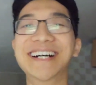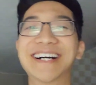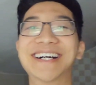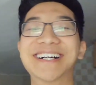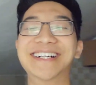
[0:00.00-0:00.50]

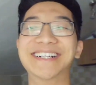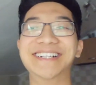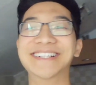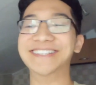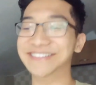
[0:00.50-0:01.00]

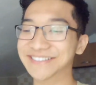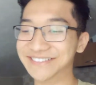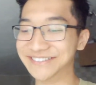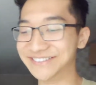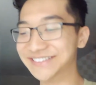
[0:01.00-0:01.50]
Oh,
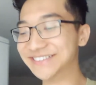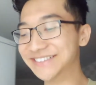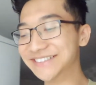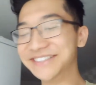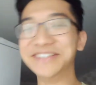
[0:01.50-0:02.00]

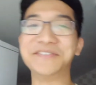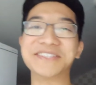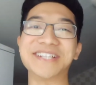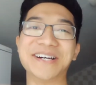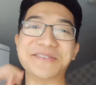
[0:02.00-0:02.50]

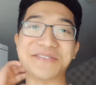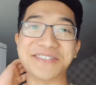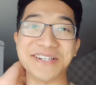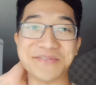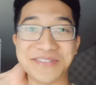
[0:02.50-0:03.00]
fun times,
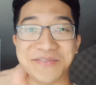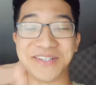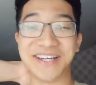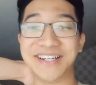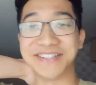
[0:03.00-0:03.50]
sometimes. But
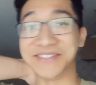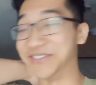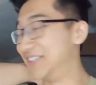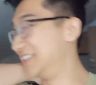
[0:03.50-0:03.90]
yeah, so